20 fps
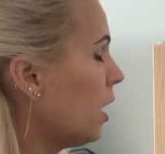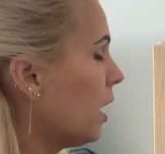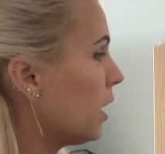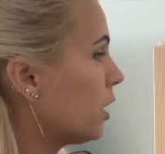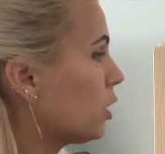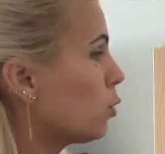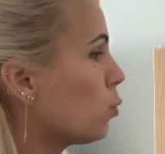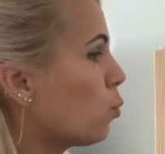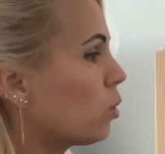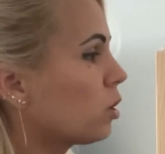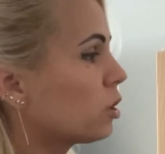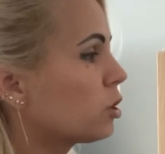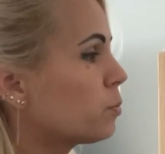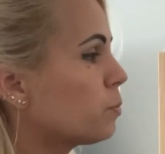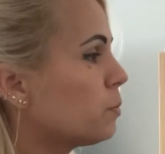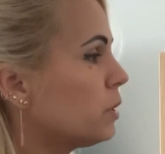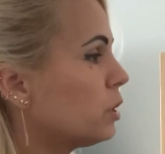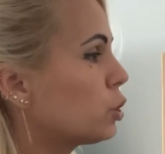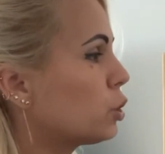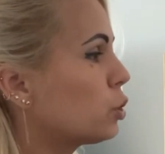want
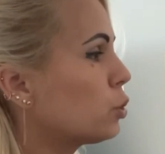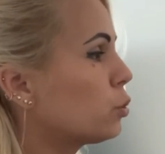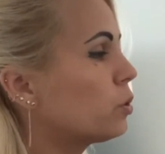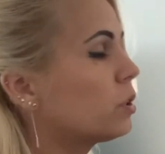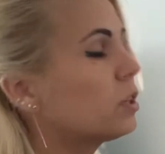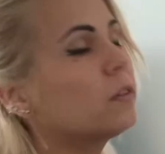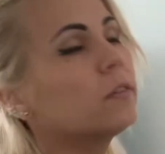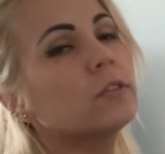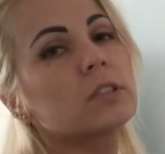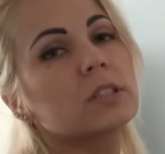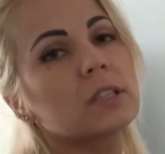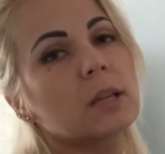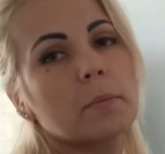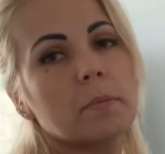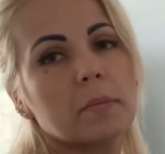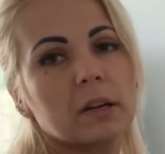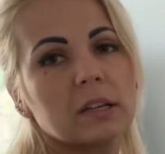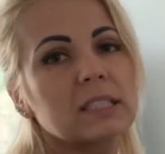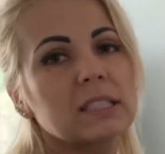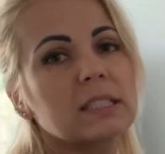me to give you
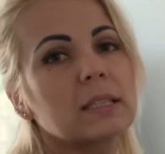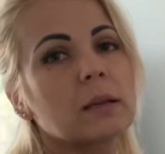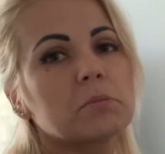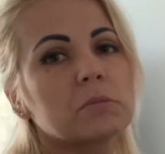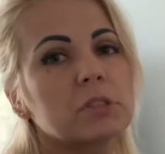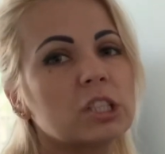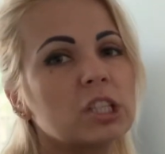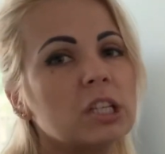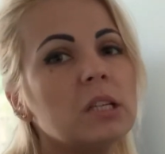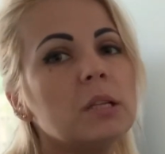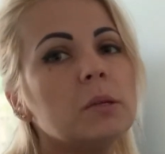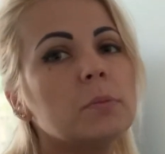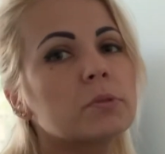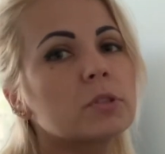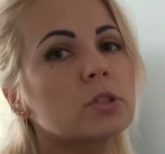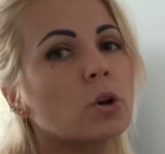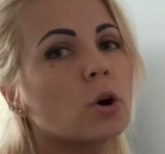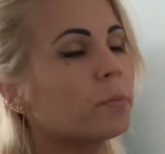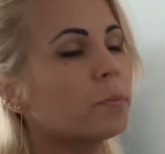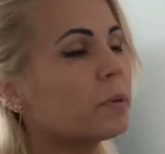some
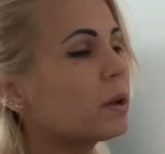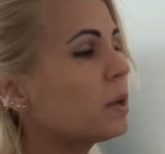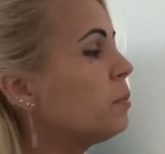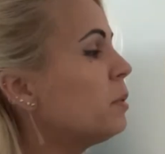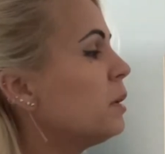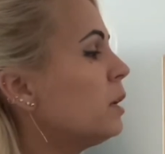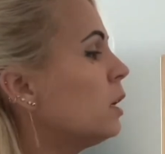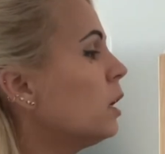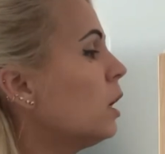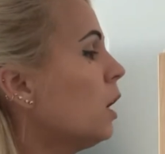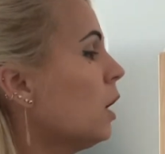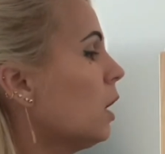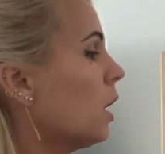tips or maybe